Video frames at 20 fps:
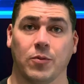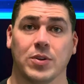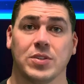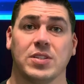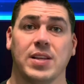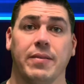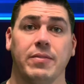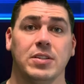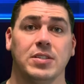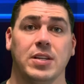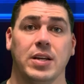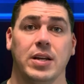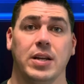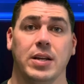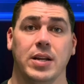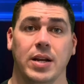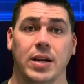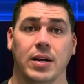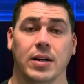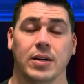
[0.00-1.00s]
17
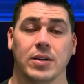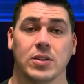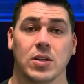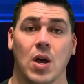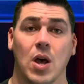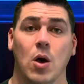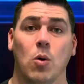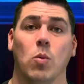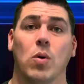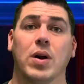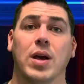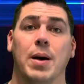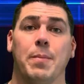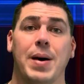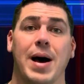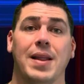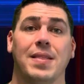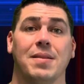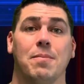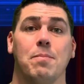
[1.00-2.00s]
years will come out in the